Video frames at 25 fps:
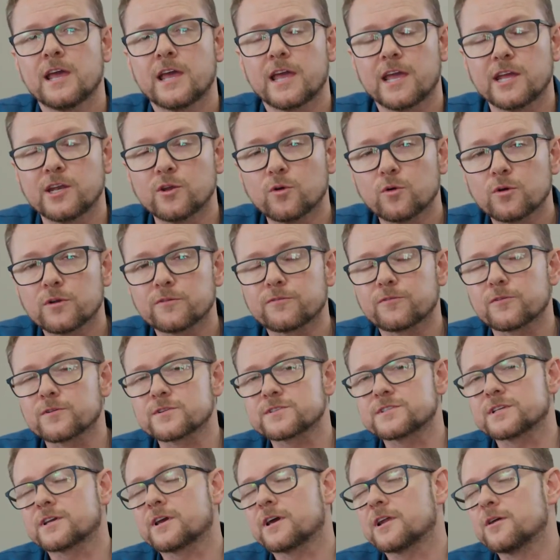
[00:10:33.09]
in order for us
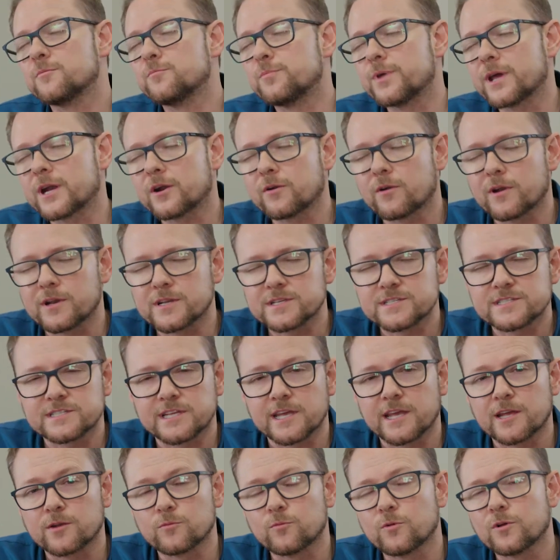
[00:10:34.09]
to kind of better
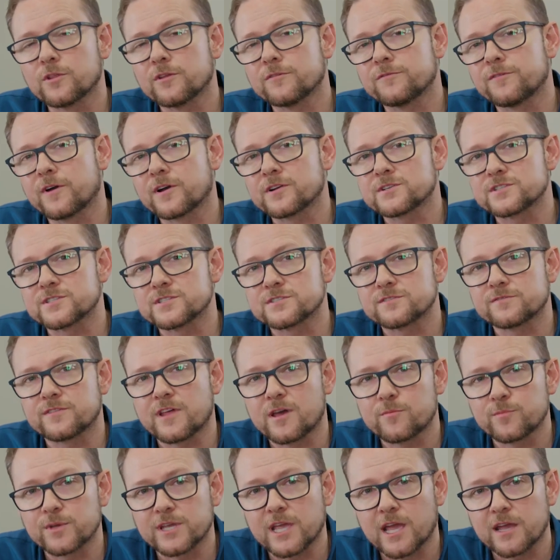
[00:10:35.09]
understand what the functions of
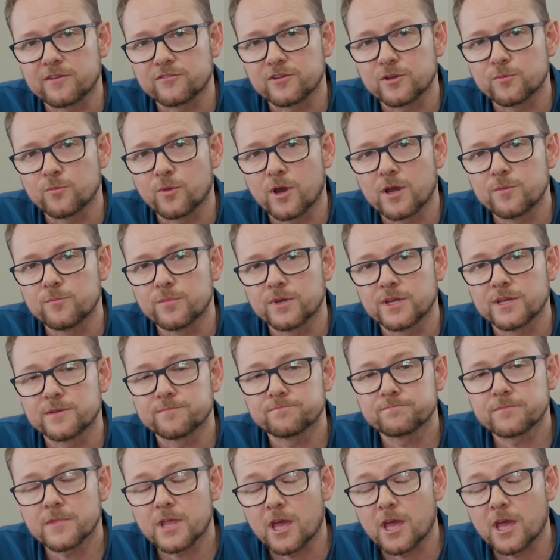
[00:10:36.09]
that behavior might be.